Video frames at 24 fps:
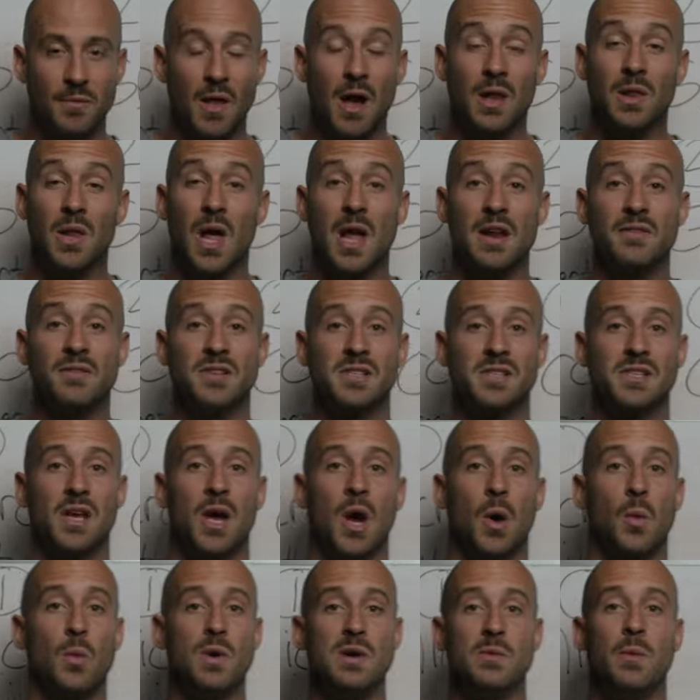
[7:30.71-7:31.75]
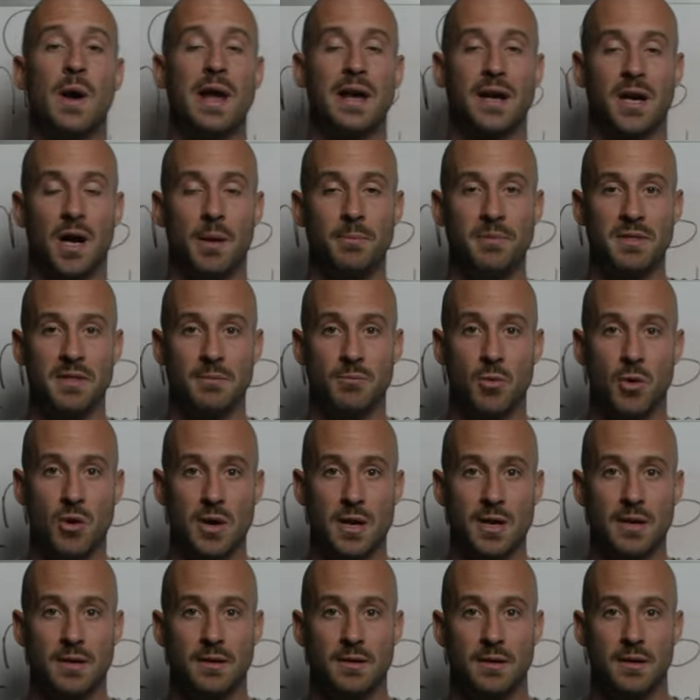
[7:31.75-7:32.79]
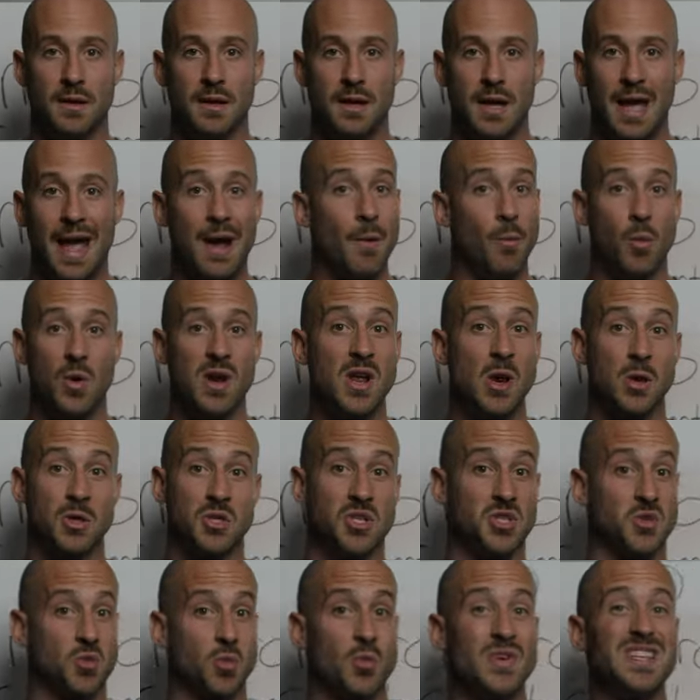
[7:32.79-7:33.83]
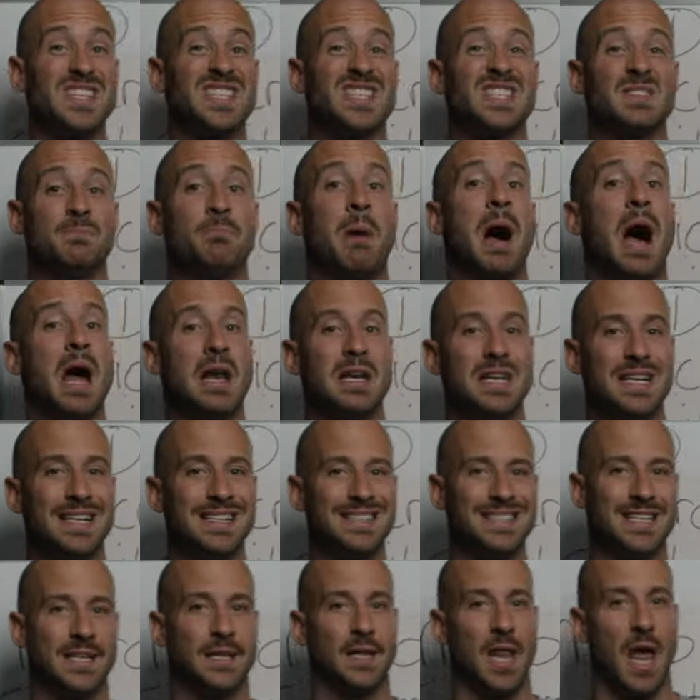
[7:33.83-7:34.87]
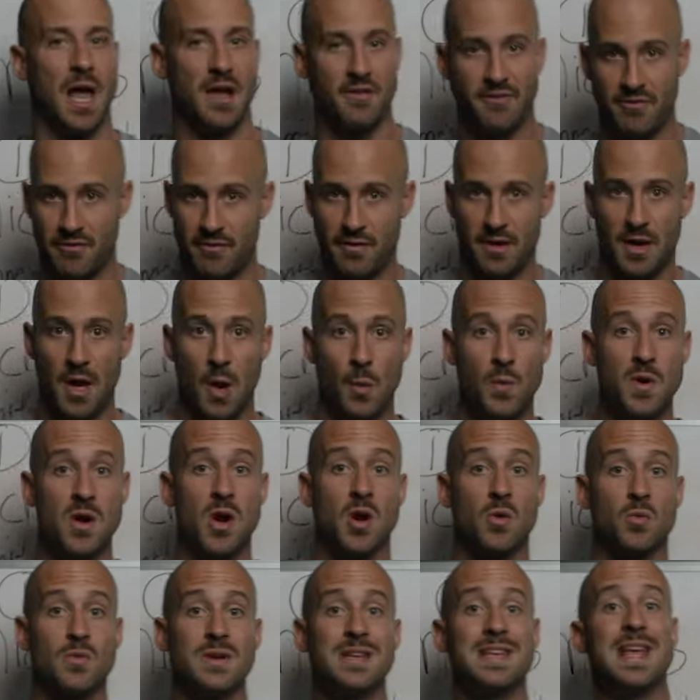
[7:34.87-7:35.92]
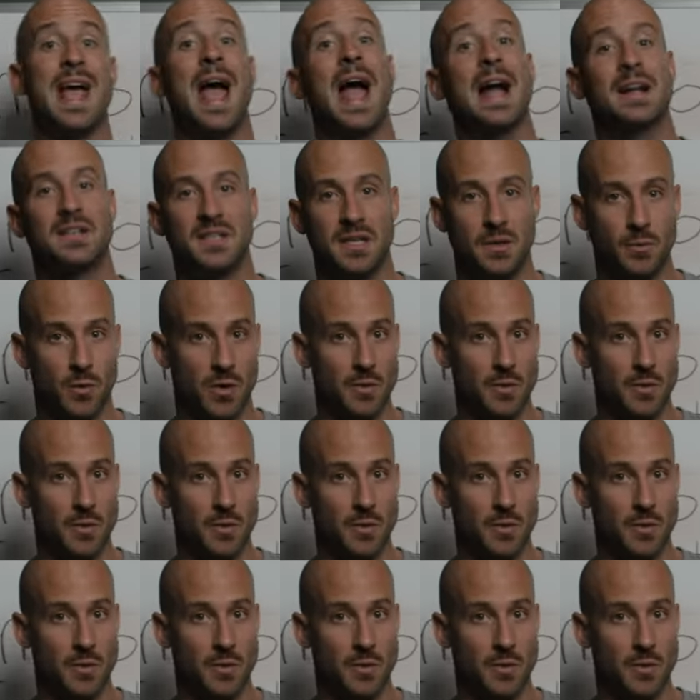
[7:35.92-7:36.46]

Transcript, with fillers: A lot of us, we wake up in the morning and we are just responding to life we are reacting.